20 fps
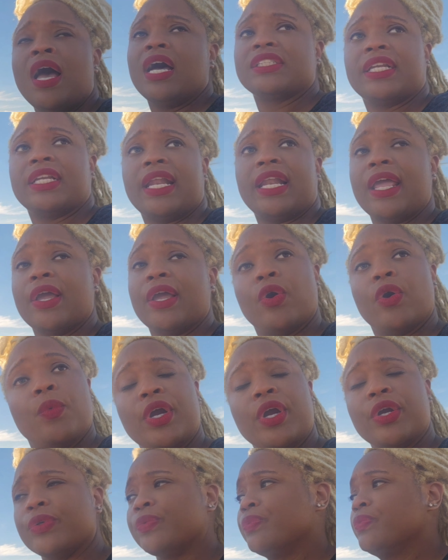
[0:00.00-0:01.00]
I said, That ain't gonna
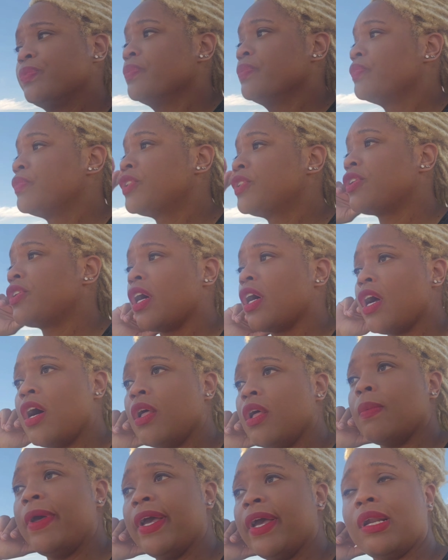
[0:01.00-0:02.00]
work. So I
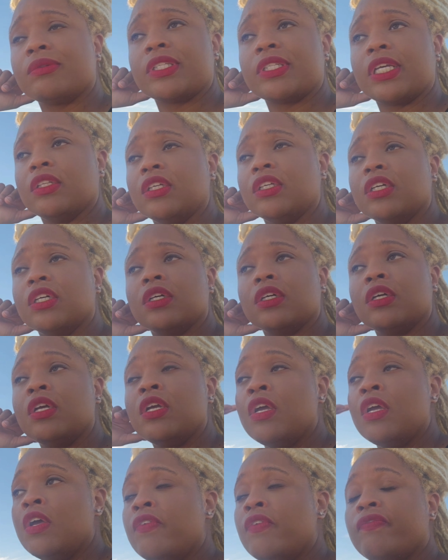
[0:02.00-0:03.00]
called them back and I was like, Look,
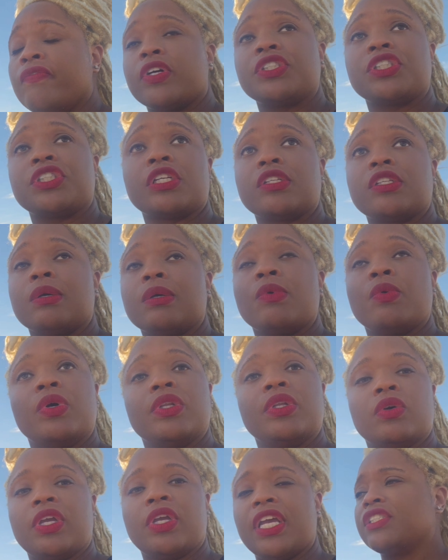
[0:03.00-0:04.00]
first y'all told me
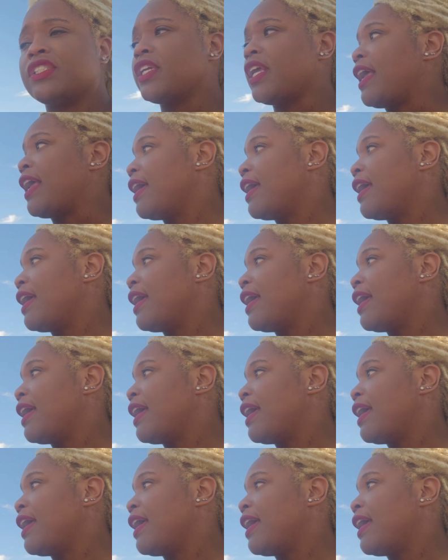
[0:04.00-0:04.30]
one location